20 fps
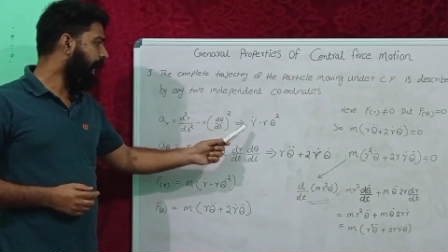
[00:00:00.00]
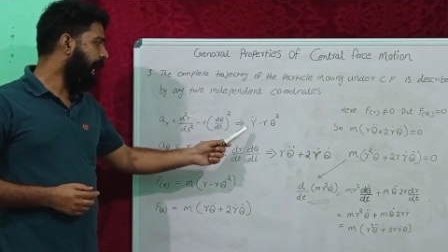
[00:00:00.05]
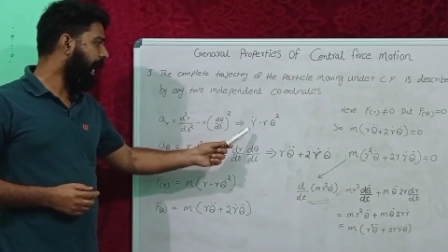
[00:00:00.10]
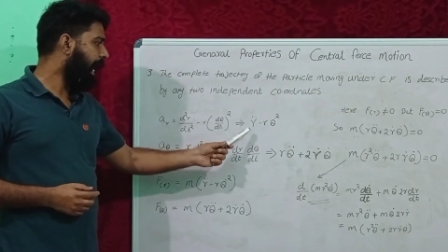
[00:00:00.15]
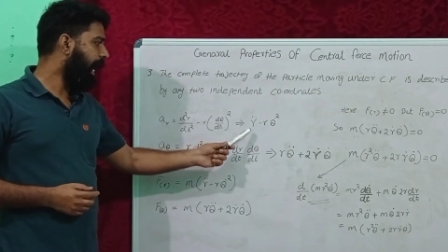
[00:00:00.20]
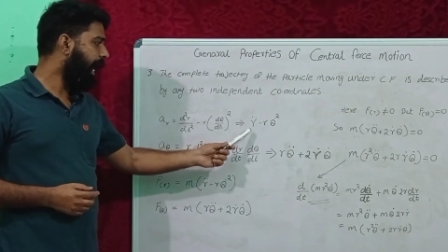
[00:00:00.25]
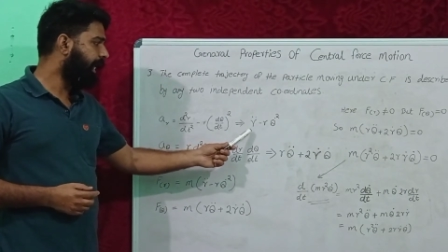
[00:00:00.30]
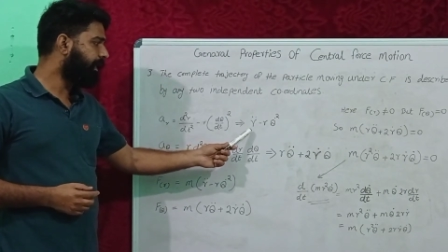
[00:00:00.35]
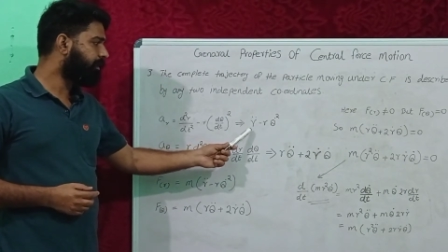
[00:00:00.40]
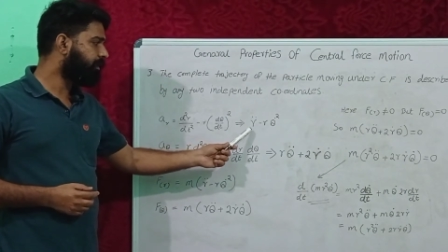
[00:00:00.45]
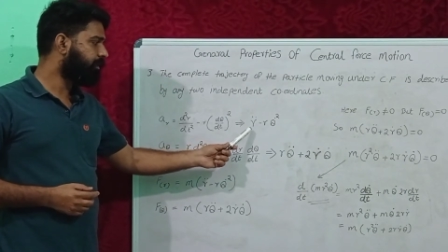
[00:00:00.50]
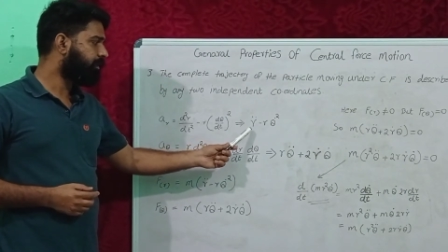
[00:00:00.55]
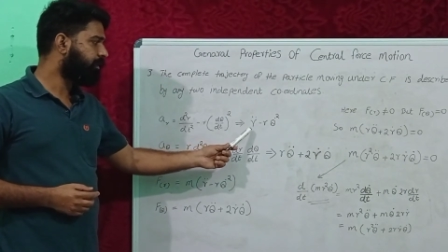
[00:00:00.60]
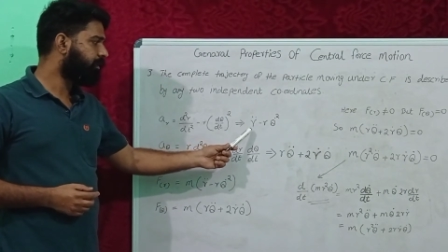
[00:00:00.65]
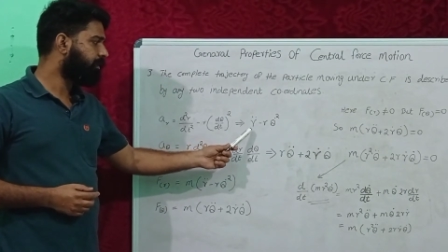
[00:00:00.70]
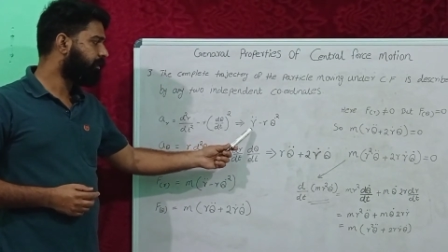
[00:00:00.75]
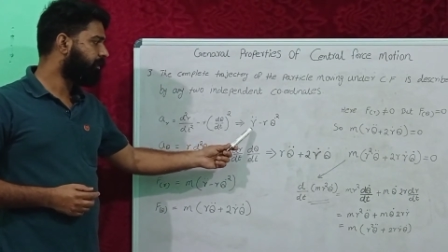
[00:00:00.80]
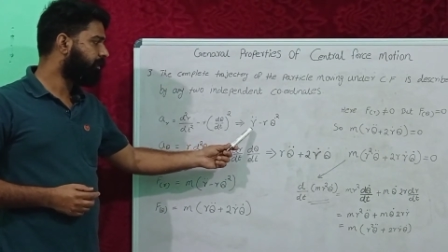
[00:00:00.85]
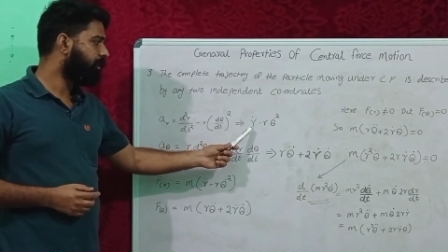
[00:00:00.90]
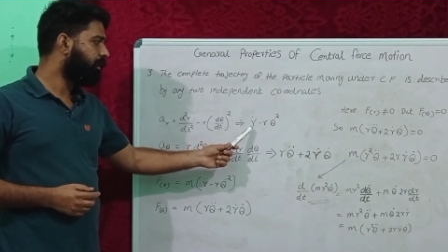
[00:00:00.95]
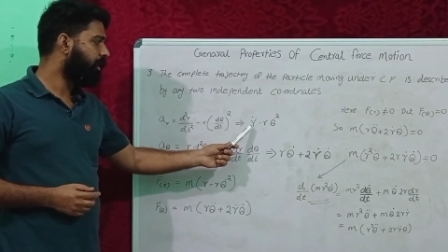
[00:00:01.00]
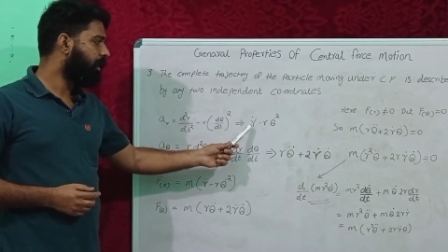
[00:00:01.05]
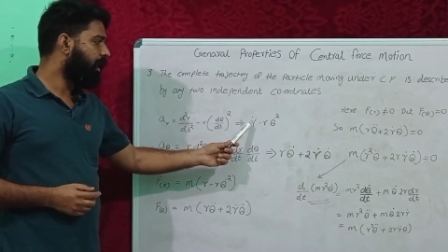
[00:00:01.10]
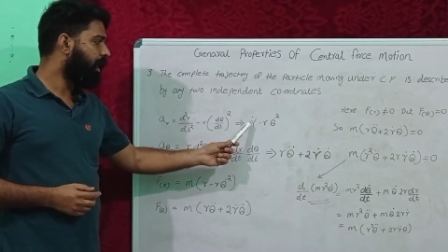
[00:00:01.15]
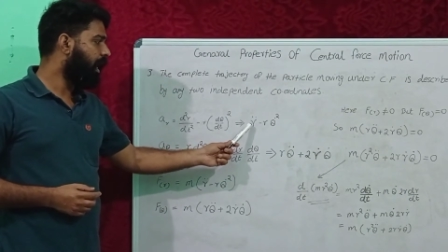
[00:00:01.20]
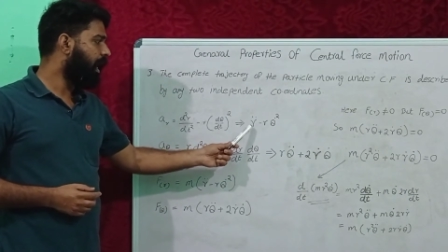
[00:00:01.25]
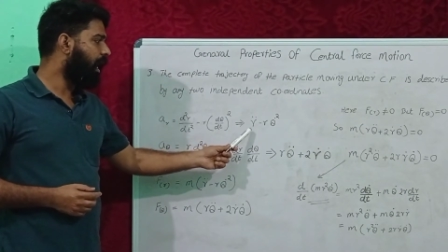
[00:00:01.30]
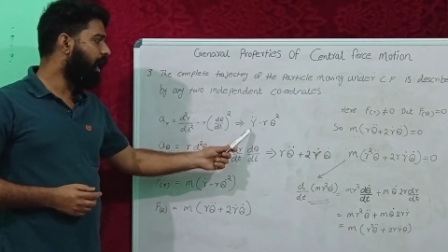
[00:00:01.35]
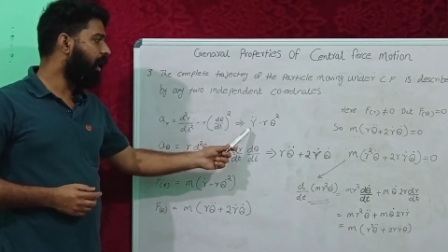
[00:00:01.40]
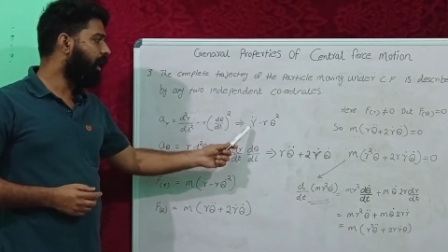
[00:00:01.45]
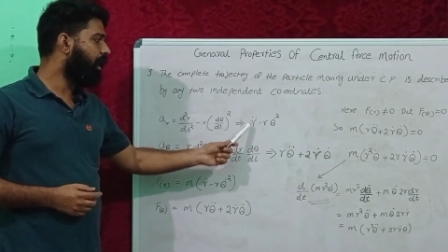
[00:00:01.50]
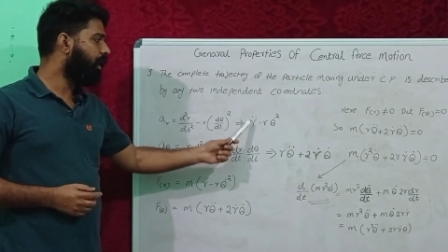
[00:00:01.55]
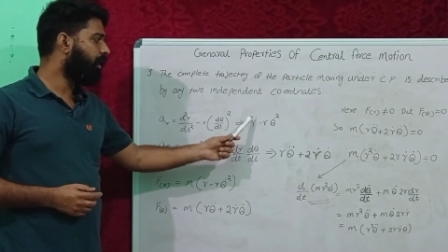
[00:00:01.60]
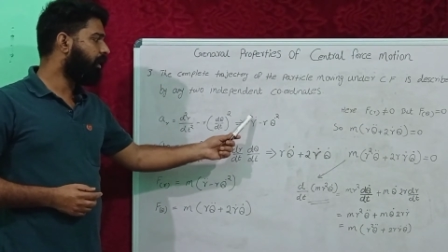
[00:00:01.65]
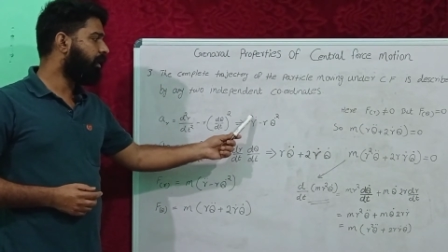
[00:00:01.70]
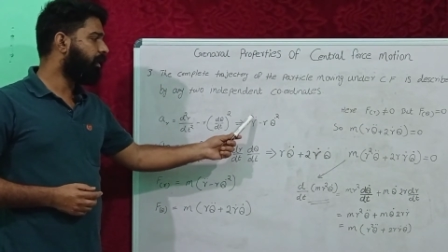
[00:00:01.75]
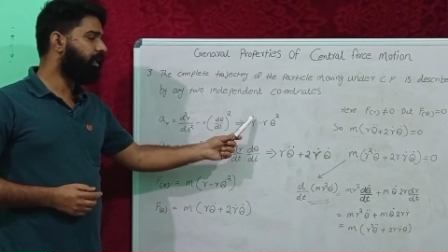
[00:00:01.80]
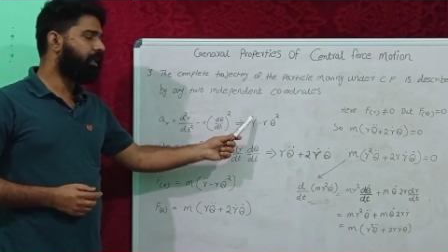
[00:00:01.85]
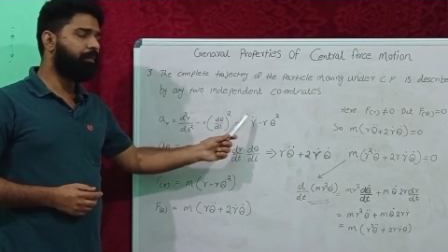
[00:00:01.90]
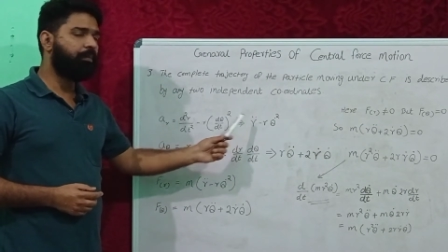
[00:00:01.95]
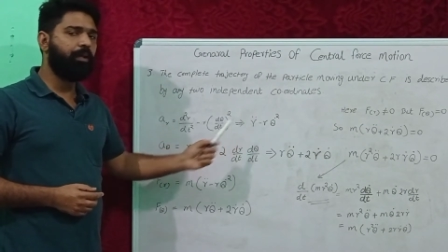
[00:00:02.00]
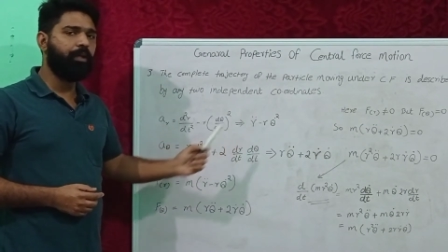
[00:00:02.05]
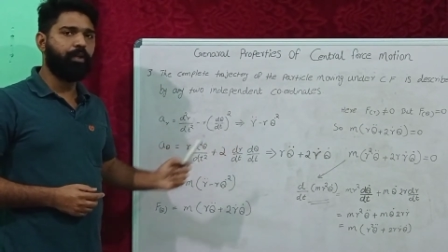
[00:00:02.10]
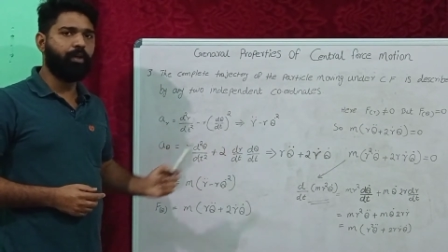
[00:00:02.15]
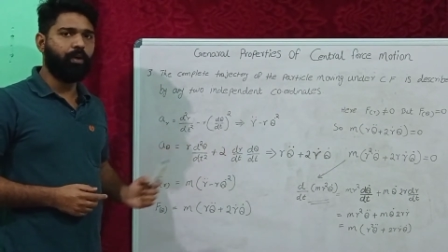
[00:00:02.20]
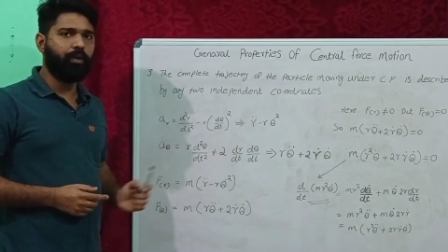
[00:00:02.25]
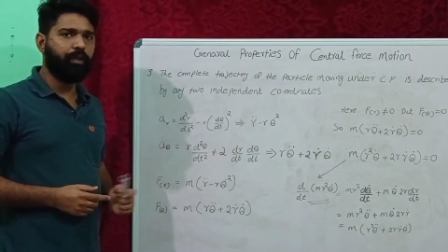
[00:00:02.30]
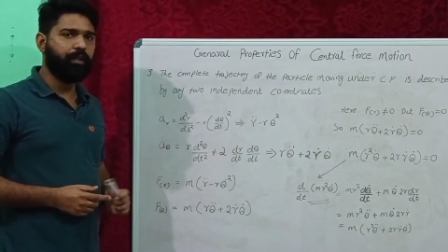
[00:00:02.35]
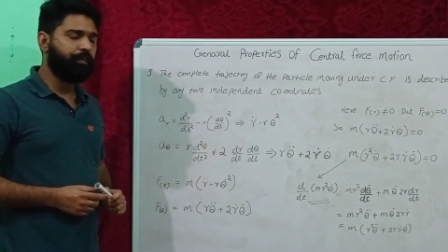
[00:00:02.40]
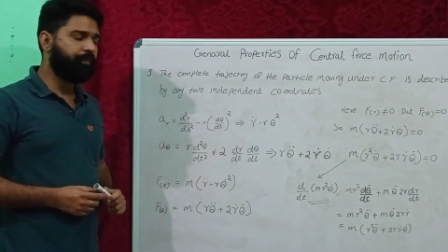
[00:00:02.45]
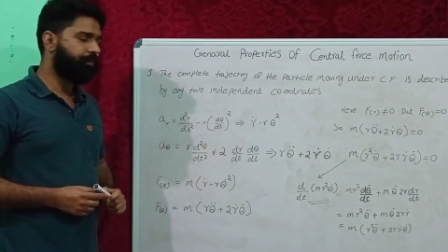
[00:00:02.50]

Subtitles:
as r double dot,